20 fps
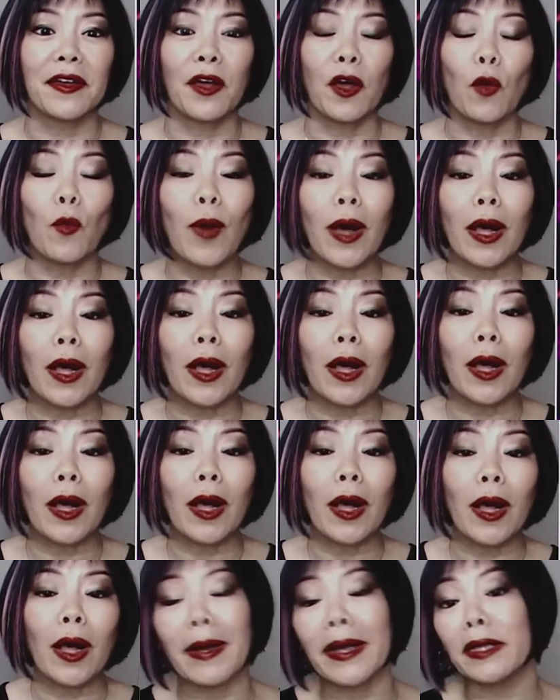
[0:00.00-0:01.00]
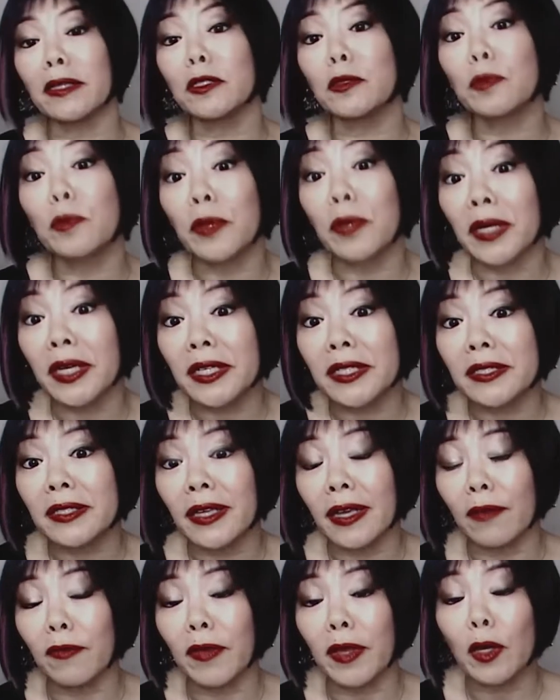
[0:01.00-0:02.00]
Well, we used Myers Briggs
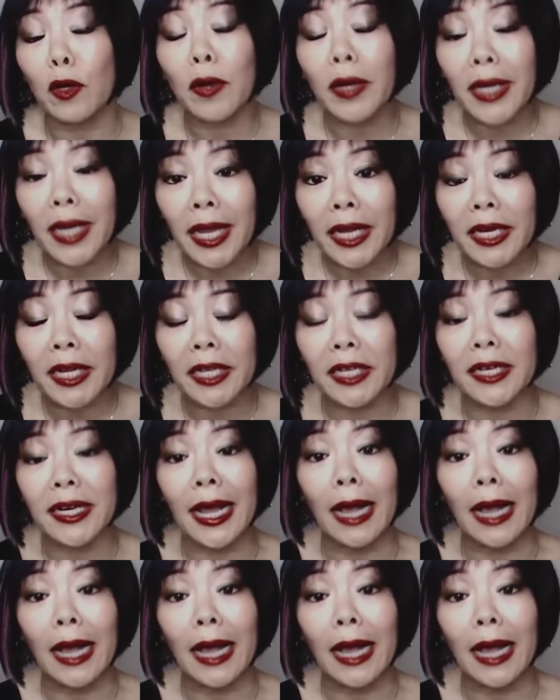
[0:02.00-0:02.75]
and we created an